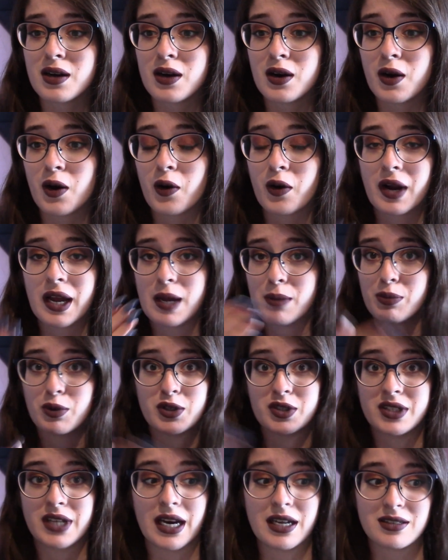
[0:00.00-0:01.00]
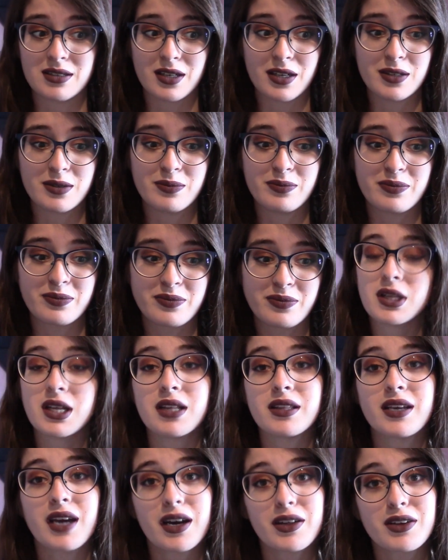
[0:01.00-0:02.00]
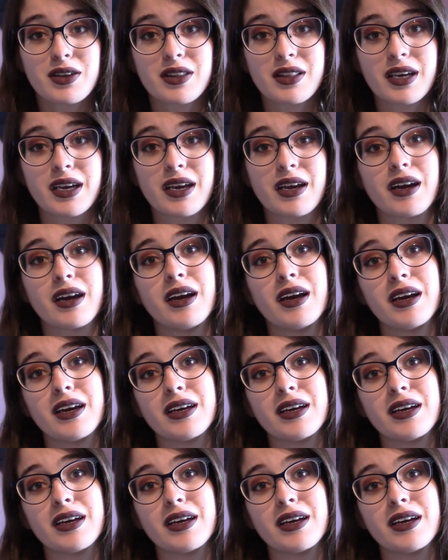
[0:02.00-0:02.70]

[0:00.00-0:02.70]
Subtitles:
or April stats are. And the other thing